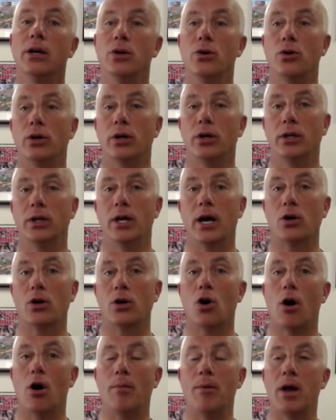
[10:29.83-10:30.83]
You can
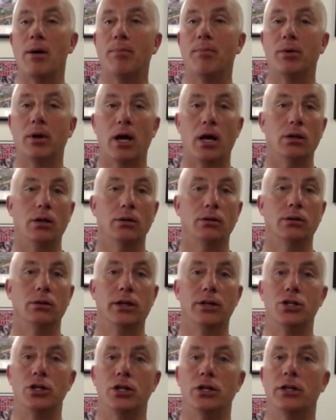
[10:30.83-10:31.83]
call me up and I'll
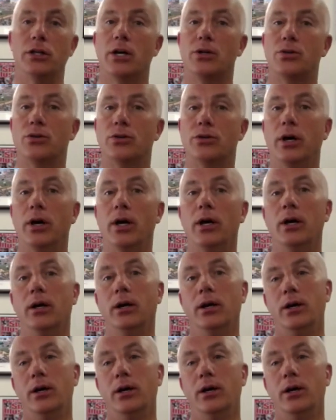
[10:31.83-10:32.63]
get you in touch with the